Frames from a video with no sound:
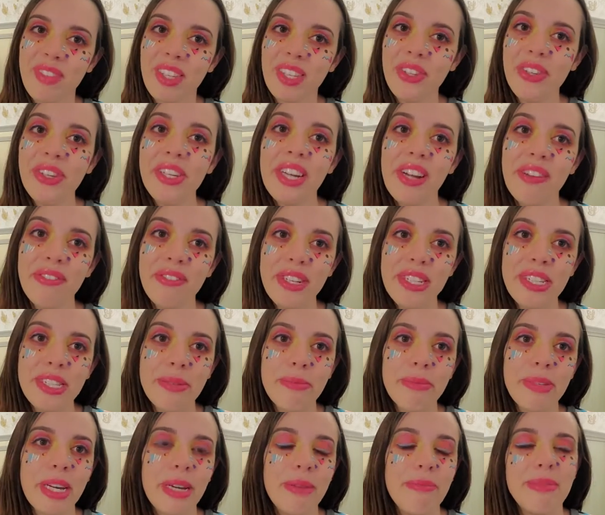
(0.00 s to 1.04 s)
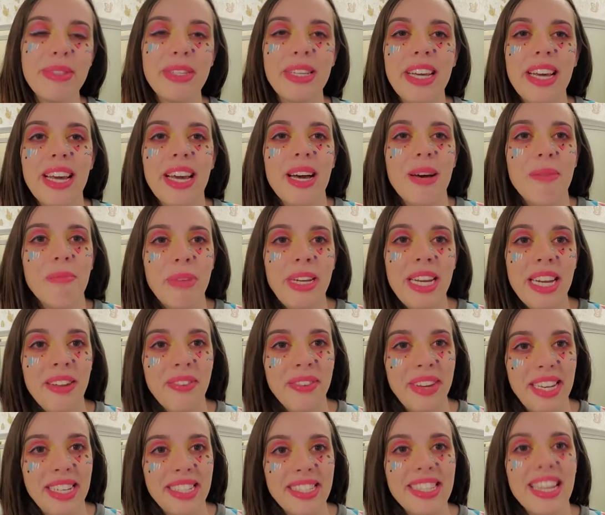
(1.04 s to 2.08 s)
You can have fun sometimes. But
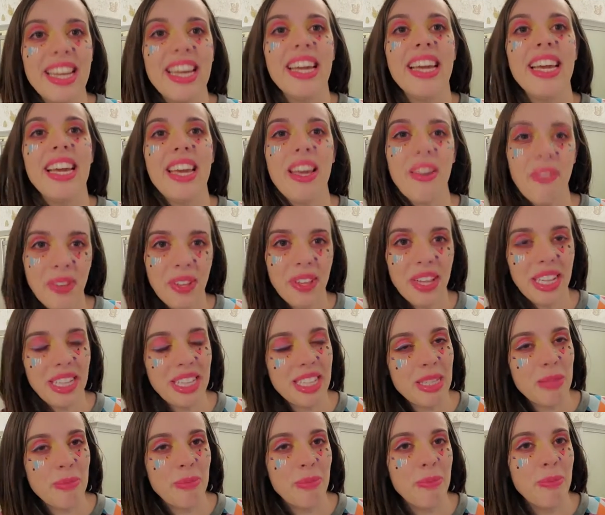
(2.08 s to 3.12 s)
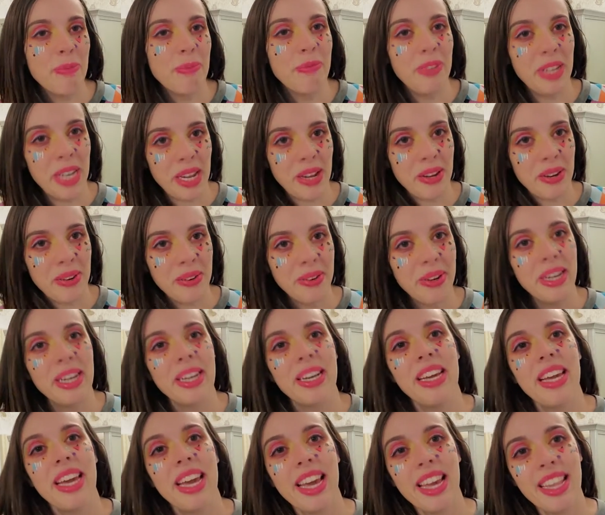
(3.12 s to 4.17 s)
anyways, if you like this video,
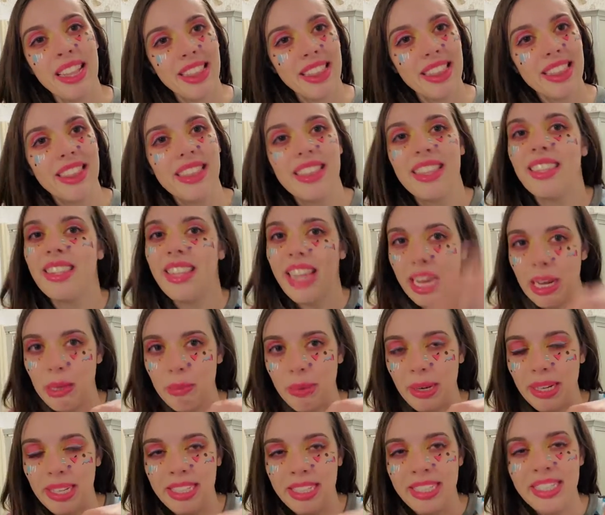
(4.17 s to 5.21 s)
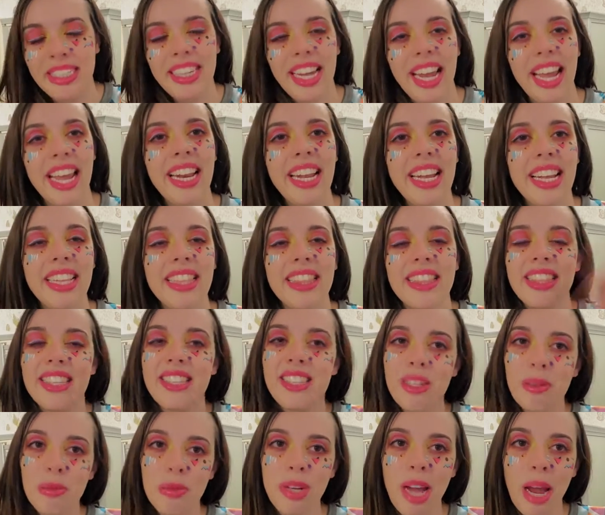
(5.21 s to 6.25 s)
hit the like button and hit the
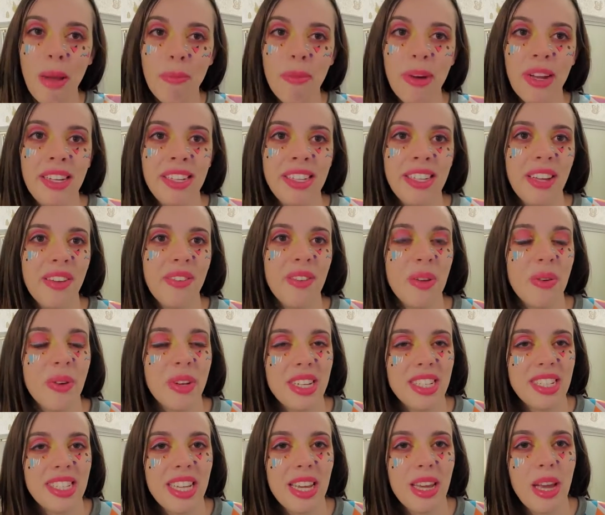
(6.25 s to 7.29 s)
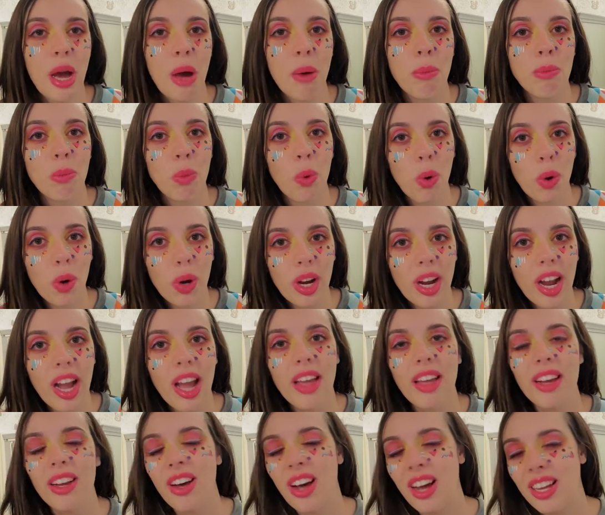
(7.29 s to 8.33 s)
subscribe button if you want to see more
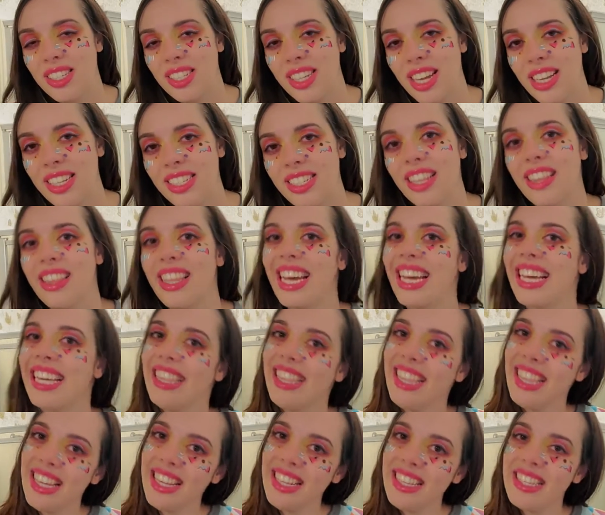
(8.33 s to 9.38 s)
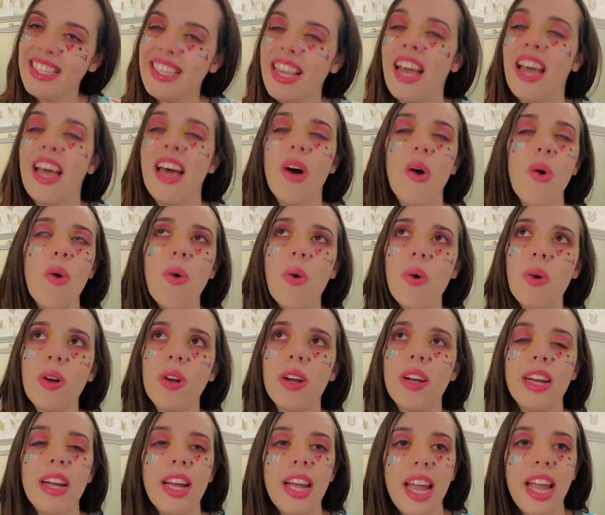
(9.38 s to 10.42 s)
content like this
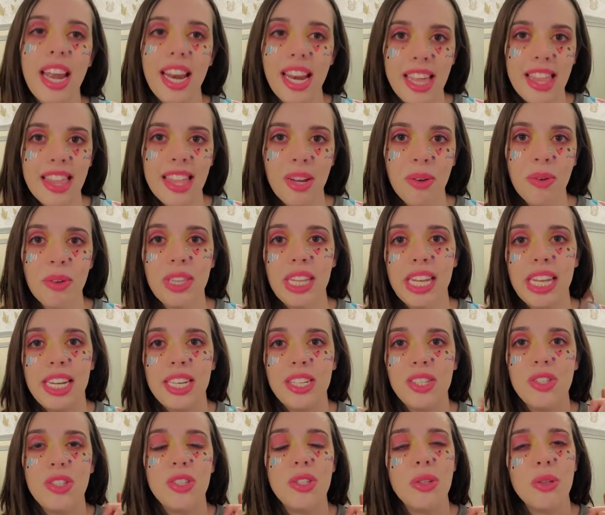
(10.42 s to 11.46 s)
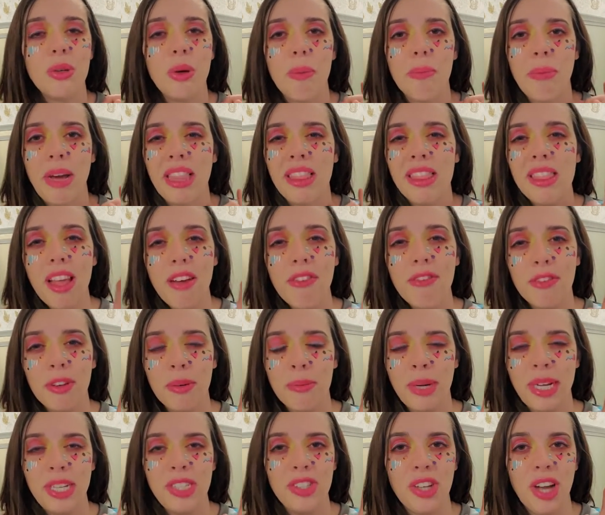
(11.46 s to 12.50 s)
or anything related to my love for
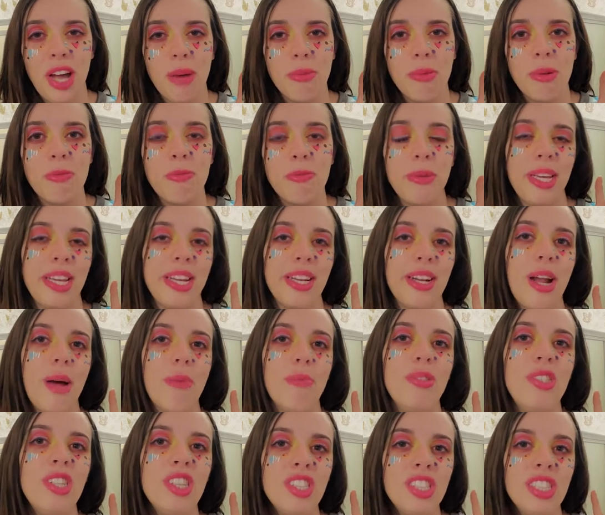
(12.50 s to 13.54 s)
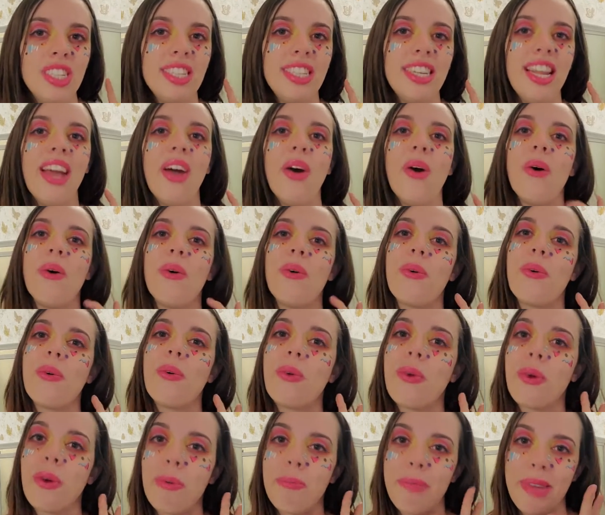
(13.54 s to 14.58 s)
my job of being an optician
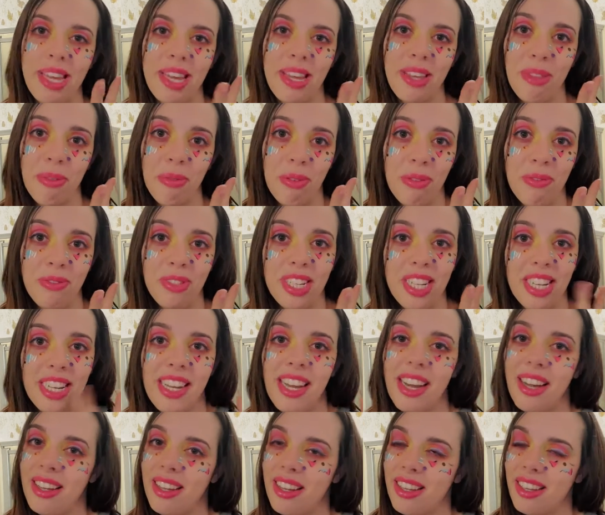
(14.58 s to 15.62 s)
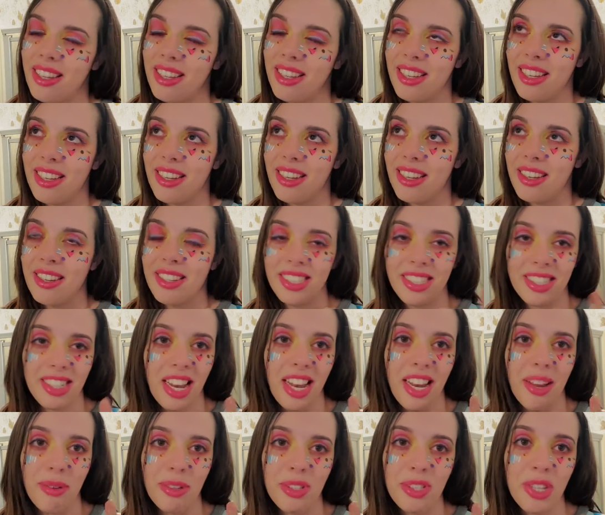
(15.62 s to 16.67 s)
or being thrifty,
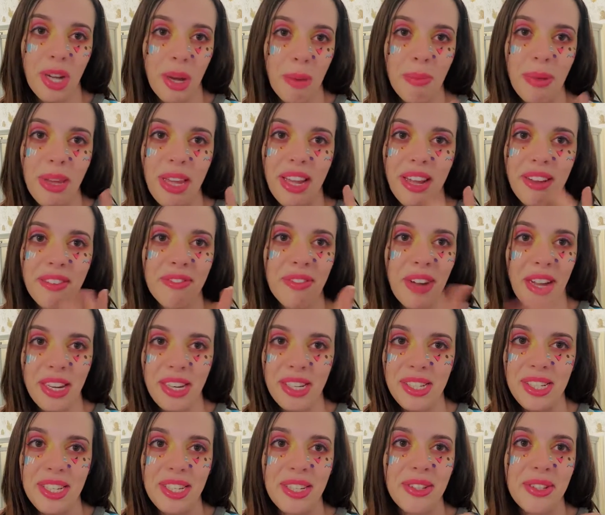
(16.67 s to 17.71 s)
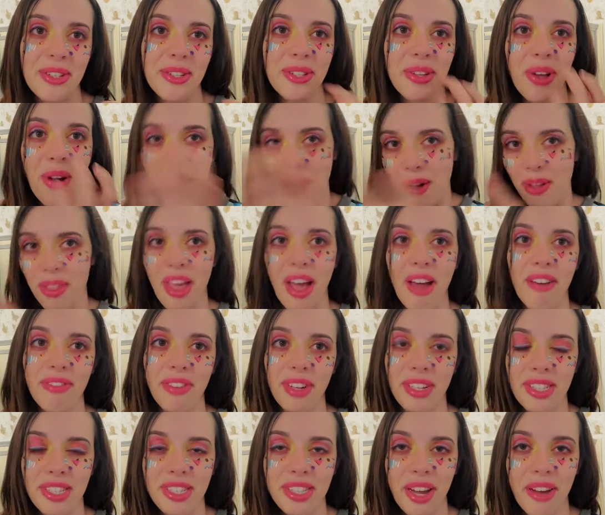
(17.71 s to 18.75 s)
shopping, finding deals, all that
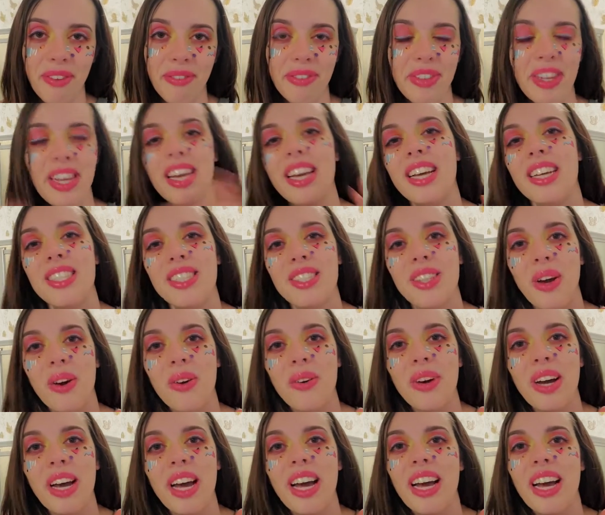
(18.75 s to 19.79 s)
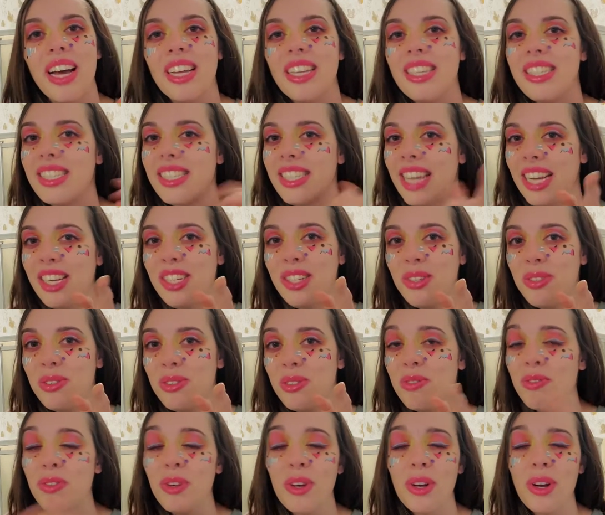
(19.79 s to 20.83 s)
fun stuff. So stay tuned
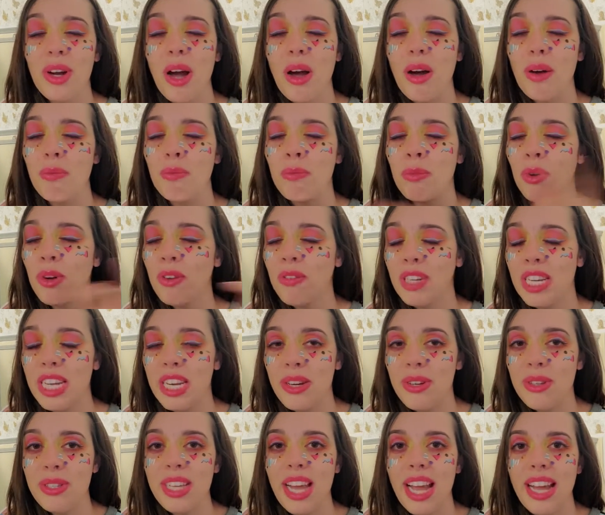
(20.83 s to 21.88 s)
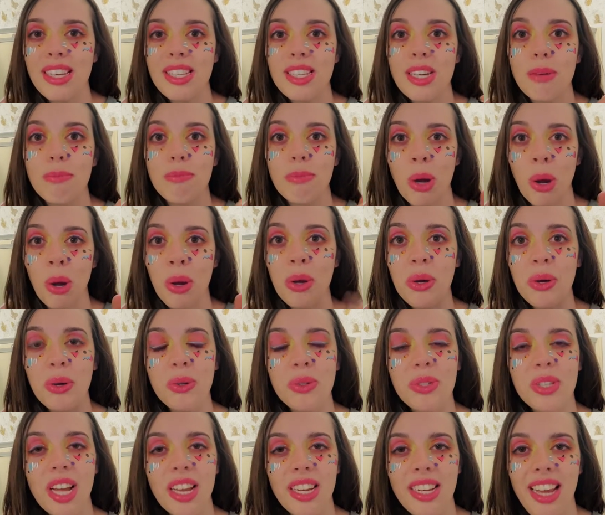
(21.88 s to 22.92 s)
for more videos and
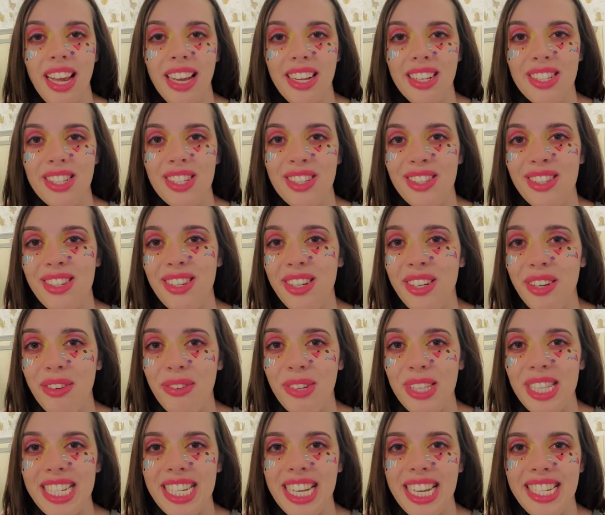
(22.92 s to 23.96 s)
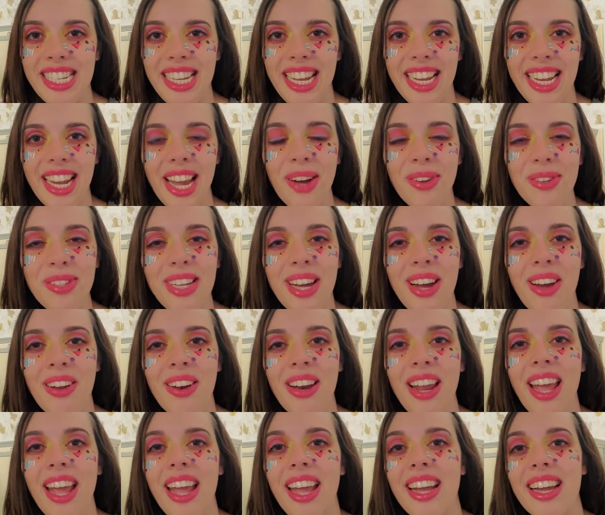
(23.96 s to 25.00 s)
tomorrow's next look for the 10 day
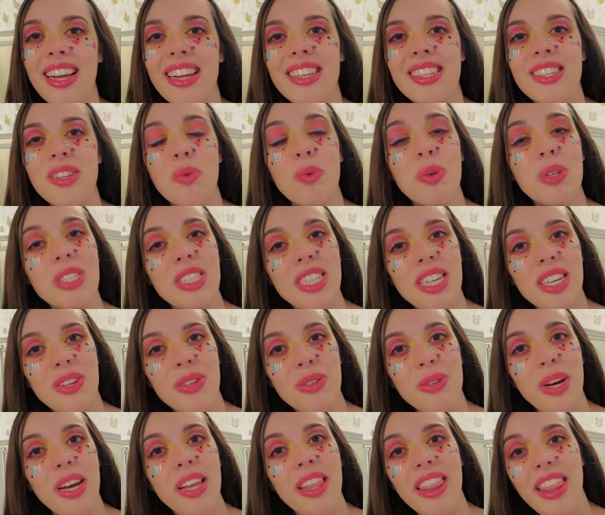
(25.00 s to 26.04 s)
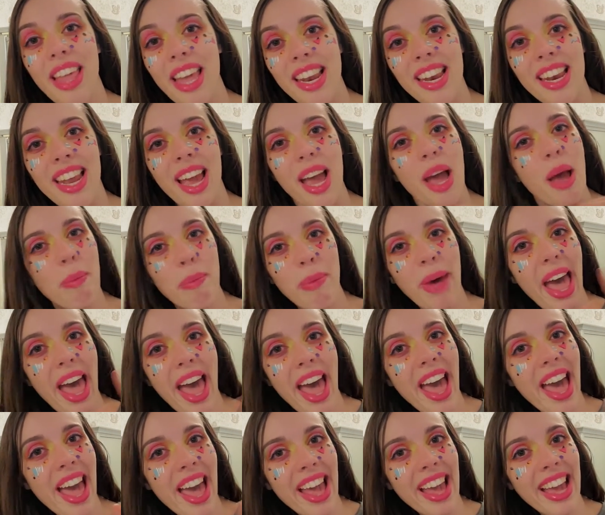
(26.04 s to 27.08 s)
countdown and we'll see you then.
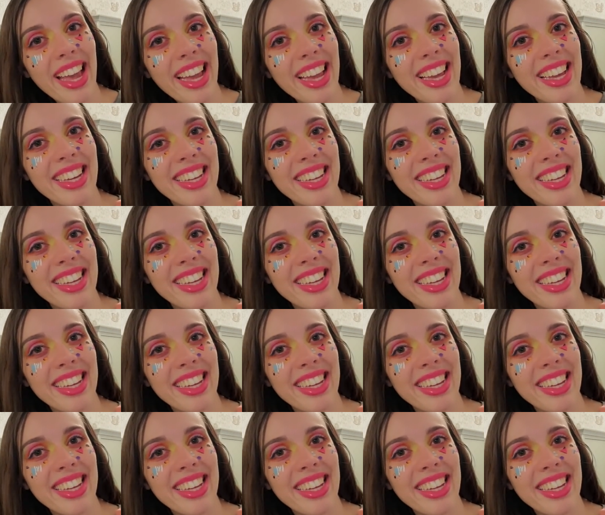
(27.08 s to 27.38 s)
Bye!